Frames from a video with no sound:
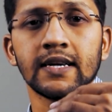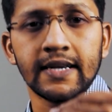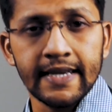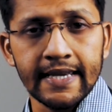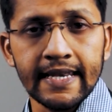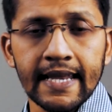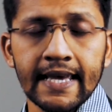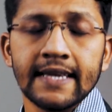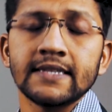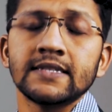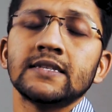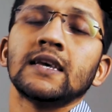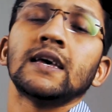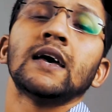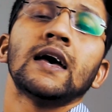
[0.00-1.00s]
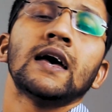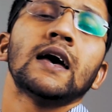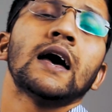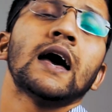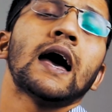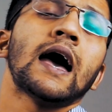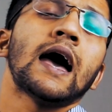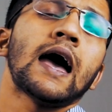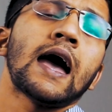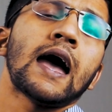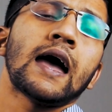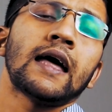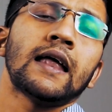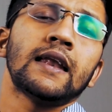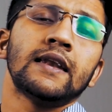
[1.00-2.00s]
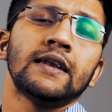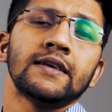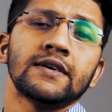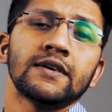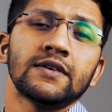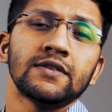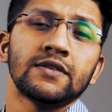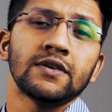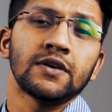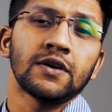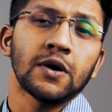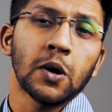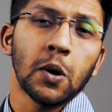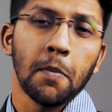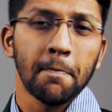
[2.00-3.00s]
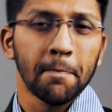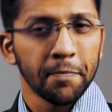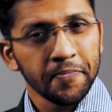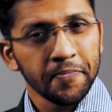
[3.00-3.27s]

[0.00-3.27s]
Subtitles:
delays, and the